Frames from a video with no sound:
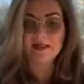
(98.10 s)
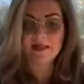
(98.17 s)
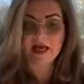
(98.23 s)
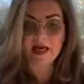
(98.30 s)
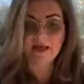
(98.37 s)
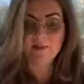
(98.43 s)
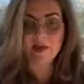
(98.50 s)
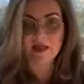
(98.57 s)

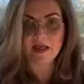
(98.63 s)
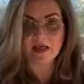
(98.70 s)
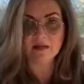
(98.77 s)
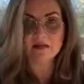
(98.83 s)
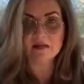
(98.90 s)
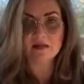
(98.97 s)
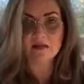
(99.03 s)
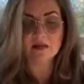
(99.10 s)
10
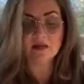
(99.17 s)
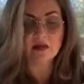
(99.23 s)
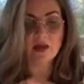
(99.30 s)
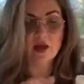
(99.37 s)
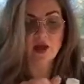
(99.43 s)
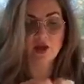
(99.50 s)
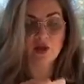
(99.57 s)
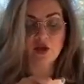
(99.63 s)
pins.
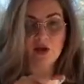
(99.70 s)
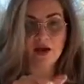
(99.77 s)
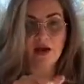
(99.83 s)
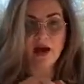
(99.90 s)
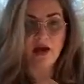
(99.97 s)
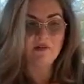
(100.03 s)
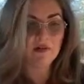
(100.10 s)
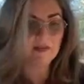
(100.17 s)
You can
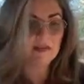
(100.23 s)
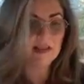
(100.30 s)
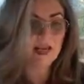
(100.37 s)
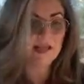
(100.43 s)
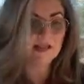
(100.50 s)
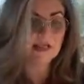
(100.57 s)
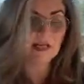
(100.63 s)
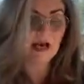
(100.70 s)
have them
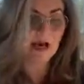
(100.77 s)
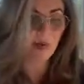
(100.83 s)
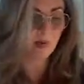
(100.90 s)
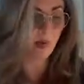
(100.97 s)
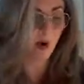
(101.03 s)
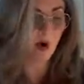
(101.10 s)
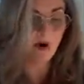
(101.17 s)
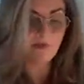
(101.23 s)
take the
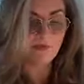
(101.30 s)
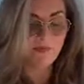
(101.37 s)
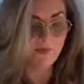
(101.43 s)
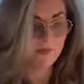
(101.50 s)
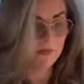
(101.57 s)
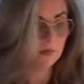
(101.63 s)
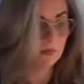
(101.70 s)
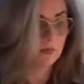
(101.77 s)
cap
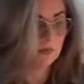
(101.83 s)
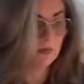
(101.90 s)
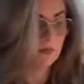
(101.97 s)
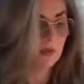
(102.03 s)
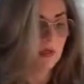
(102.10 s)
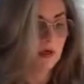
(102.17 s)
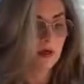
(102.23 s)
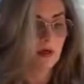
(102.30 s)
off,
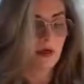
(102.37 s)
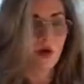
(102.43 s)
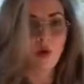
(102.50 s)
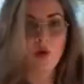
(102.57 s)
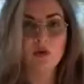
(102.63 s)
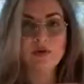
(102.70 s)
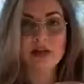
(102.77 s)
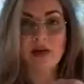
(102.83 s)

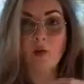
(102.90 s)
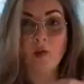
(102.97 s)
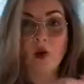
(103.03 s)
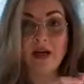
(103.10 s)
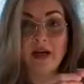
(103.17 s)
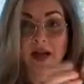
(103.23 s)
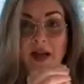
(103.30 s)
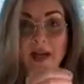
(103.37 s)
hold it in
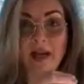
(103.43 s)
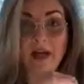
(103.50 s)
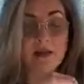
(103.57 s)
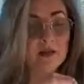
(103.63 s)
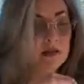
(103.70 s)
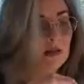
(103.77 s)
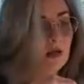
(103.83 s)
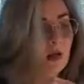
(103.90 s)
one
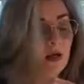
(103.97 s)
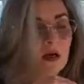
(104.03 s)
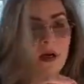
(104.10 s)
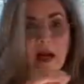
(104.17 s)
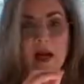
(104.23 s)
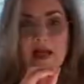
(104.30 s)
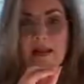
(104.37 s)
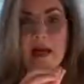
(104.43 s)
hand,
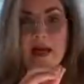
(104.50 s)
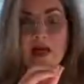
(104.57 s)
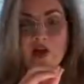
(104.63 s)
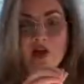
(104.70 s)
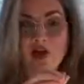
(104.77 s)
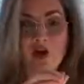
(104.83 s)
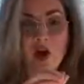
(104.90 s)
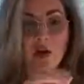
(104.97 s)
and take a
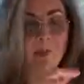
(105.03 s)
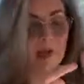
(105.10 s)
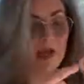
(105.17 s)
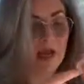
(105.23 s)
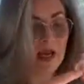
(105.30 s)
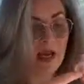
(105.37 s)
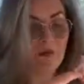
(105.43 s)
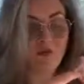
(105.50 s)

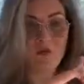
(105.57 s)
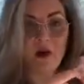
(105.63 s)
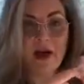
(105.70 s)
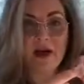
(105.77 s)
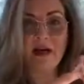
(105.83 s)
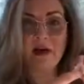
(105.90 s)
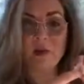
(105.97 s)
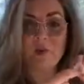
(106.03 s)
Sharpie and
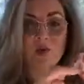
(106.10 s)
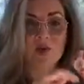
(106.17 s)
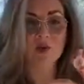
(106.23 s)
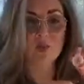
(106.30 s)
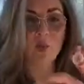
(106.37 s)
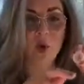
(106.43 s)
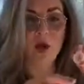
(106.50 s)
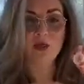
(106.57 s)
write
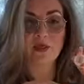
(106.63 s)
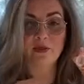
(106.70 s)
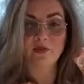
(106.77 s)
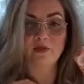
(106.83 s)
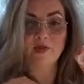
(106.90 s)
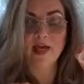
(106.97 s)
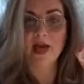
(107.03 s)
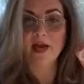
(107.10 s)
numbers 1
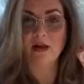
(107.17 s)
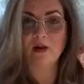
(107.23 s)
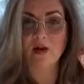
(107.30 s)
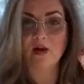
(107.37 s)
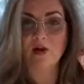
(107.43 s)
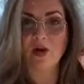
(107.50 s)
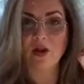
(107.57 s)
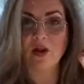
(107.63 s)
through 10
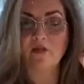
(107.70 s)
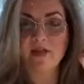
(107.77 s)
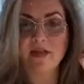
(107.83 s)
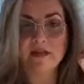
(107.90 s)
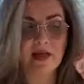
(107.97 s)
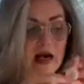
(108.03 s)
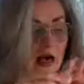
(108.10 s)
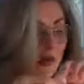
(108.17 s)
on all of
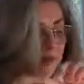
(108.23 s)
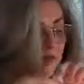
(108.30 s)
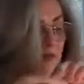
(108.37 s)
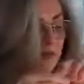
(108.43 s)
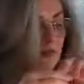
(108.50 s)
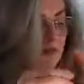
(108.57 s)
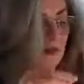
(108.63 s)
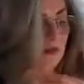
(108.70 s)
these
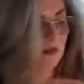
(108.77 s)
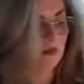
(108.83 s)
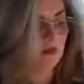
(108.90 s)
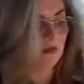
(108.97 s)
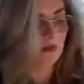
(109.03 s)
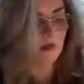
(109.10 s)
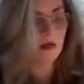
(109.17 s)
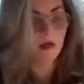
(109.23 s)
caps
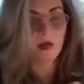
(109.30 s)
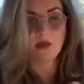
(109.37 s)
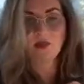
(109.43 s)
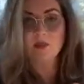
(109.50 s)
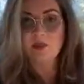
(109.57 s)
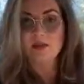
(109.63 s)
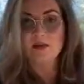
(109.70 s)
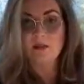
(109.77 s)
and
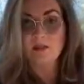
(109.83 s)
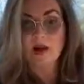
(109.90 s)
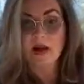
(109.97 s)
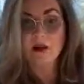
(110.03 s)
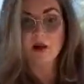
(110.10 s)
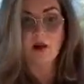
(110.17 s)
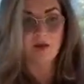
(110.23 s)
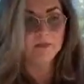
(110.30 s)
twist them back
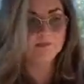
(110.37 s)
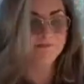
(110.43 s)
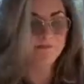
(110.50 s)
on.